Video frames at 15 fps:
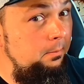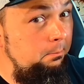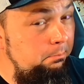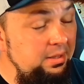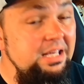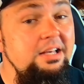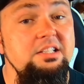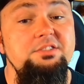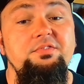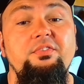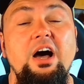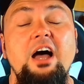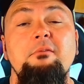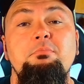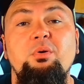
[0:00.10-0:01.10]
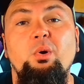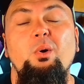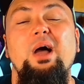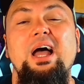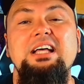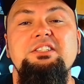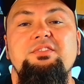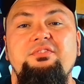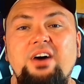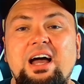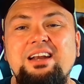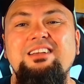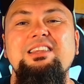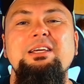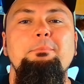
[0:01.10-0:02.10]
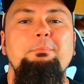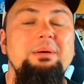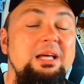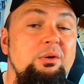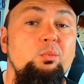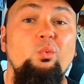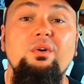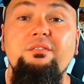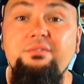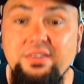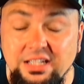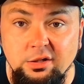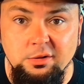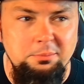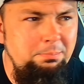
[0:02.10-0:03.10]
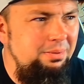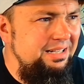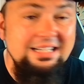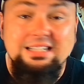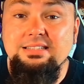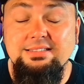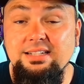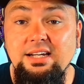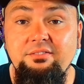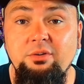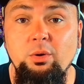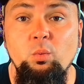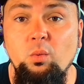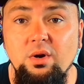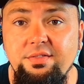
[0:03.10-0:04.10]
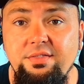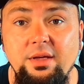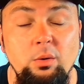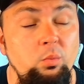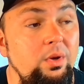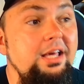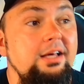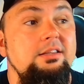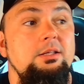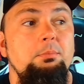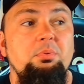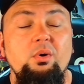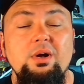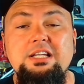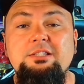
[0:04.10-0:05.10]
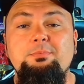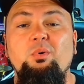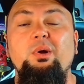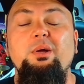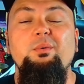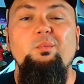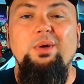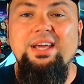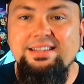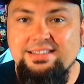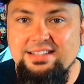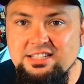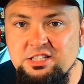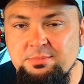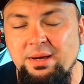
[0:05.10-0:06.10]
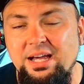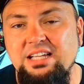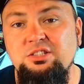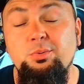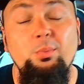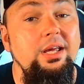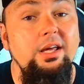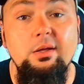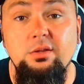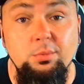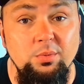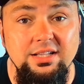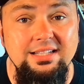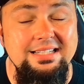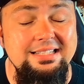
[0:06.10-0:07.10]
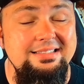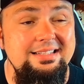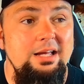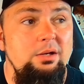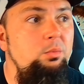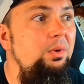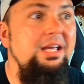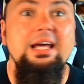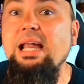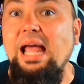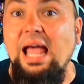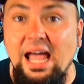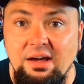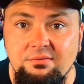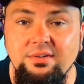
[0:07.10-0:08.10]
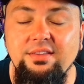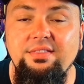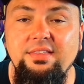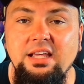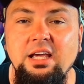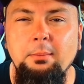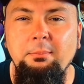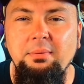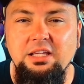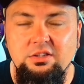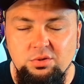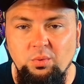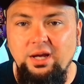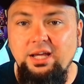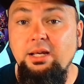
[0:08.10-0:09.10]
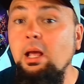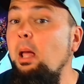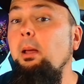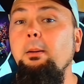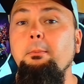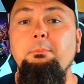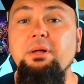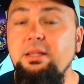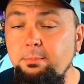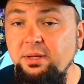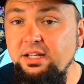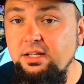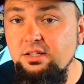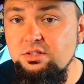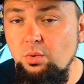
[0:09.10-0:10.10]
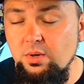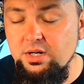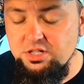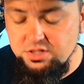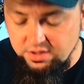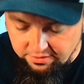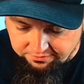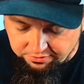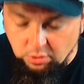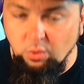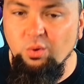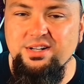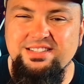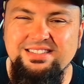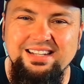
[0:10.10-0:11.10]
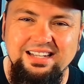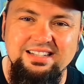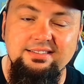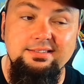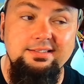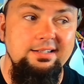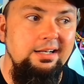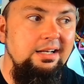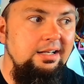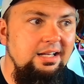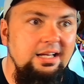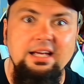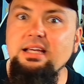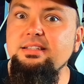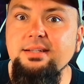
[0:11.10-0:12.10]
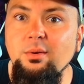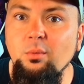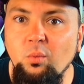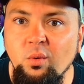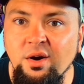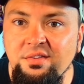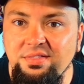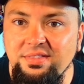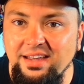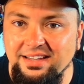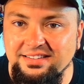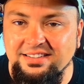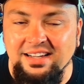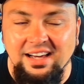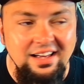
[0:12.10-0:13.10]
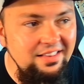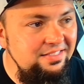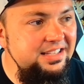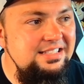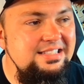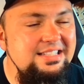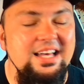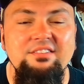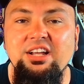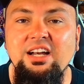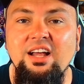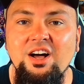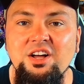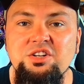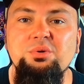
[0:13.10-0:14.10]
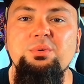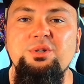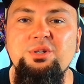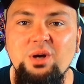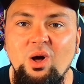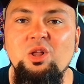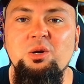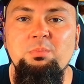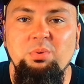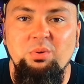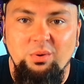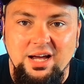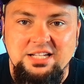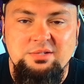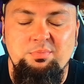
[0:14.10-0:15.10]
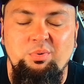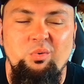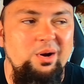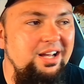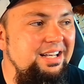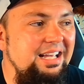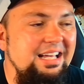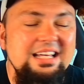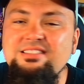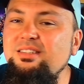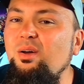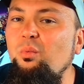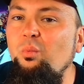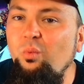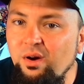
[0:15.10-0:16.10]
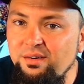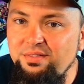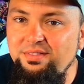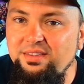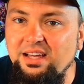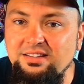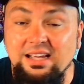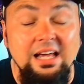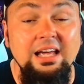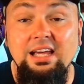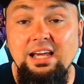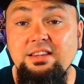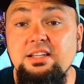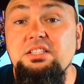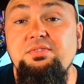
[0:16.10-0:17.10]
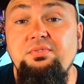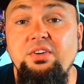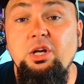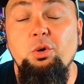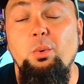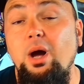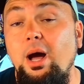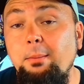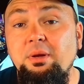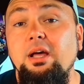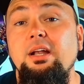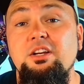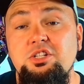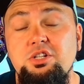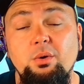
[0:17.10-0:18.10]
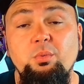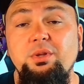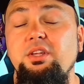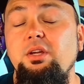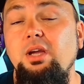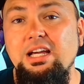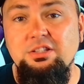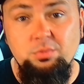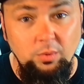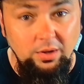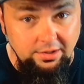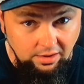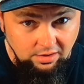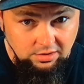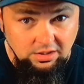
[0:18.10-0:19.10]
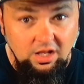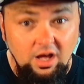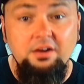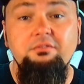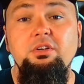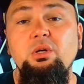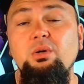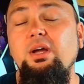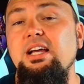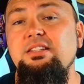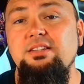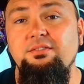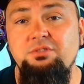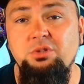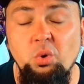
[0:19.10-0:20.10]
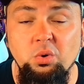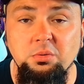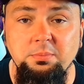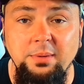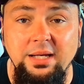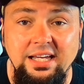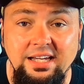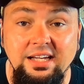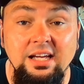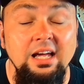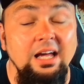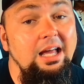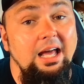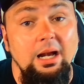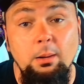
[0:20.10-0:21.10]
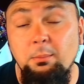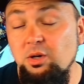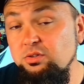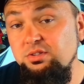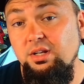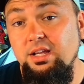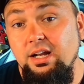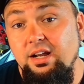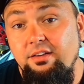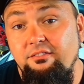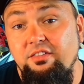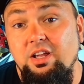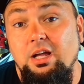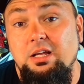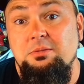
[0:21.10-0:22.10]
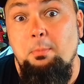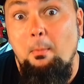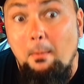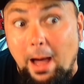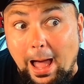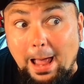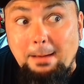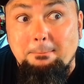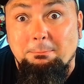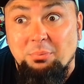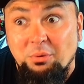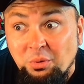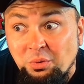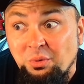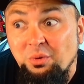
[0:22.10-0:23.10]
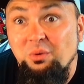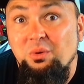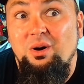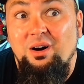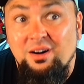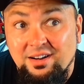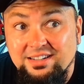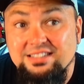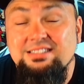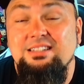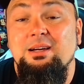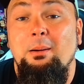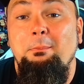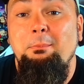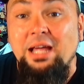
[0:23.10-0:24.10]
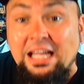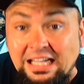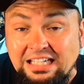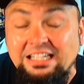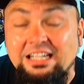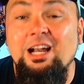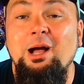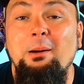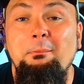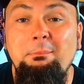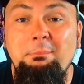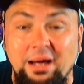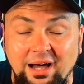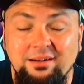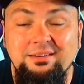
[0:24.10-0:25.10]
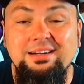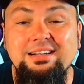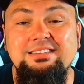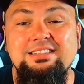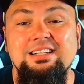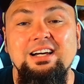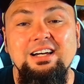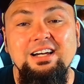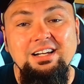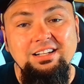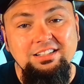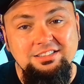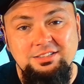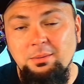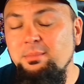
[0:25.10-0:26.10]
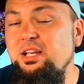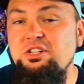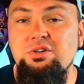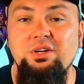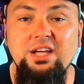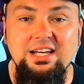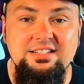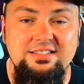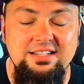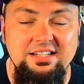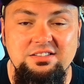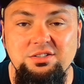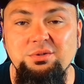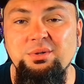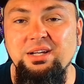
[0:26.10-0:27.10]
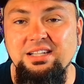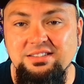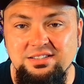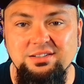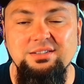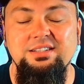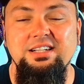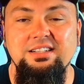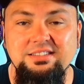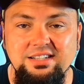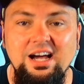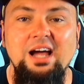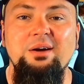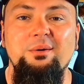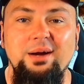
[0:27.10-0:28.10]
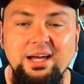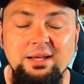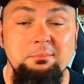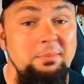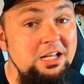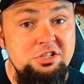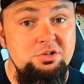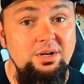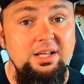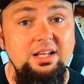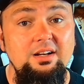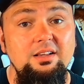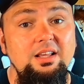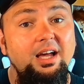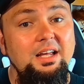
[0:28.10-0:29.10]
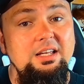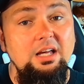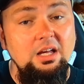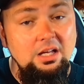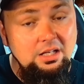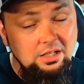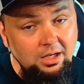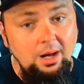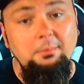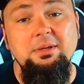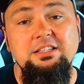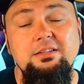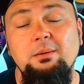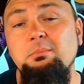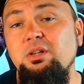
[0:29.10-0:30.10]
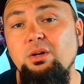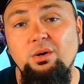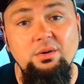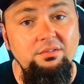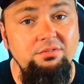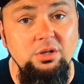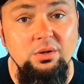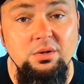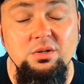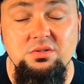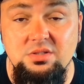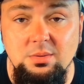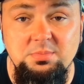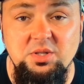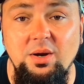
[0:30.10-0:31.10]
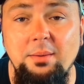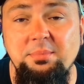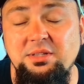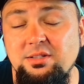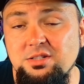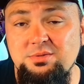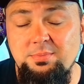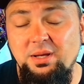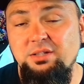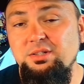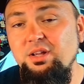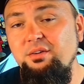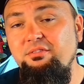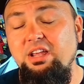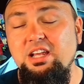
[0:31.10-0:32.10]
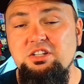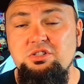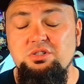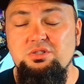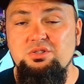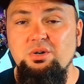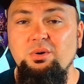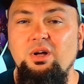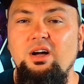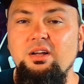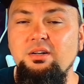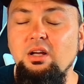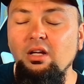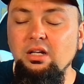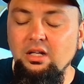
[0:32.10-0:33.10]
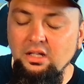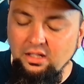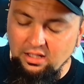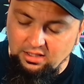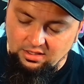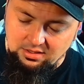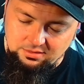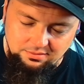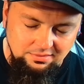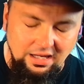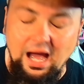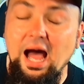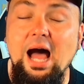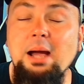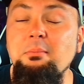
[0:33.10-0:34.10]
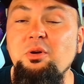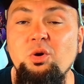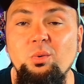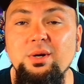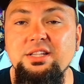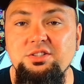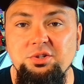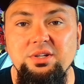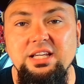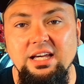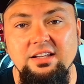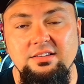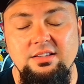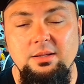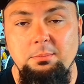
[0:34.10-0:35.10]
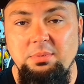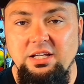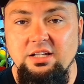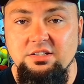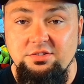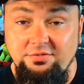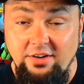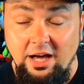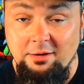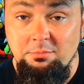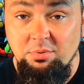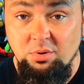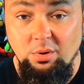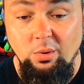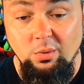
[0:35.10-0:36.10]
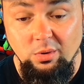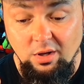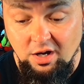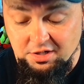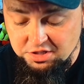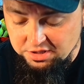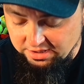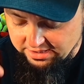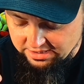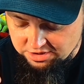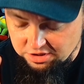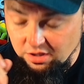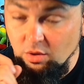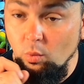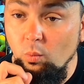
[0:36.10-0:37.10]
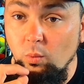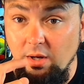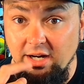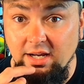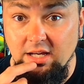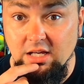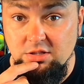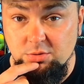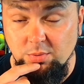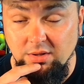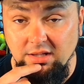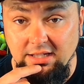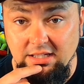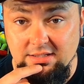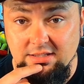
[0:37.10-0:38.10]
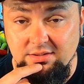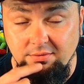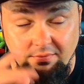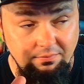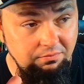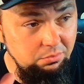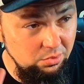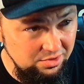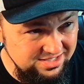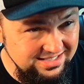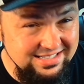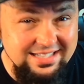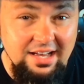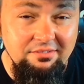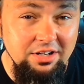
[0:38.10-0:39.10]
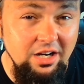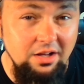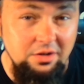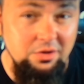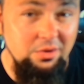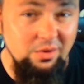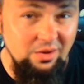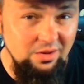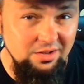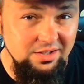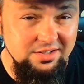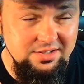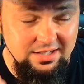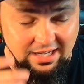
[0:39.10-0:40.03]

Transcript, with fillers: PS5 Pro has finally been revealed, but is it even worth it? We get the price point, we get the specs, we get the release date, we got everything in between. But the biggest question, of course, is it worth it? The $700 price point, is it worth it? In this video, I'm going to share with you guys what a lot of you guys have told me, and I'm also going to give you guys my brutal, honest opinion about it. So make sure you guys stay tuned until the entire end. Make sure to hit a like, comment down below if you're new, subscribe with those bell notifications turned on. I'm going to get the PS5 Pro Launch Edition when it gets released for $700.